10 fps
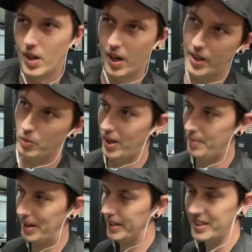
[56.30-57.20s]
All right. Well,
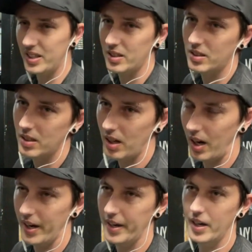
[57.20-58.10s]
I'm Andy.
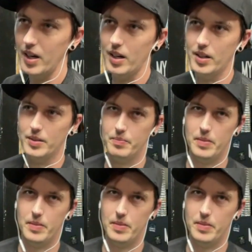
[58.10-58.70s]
I uh,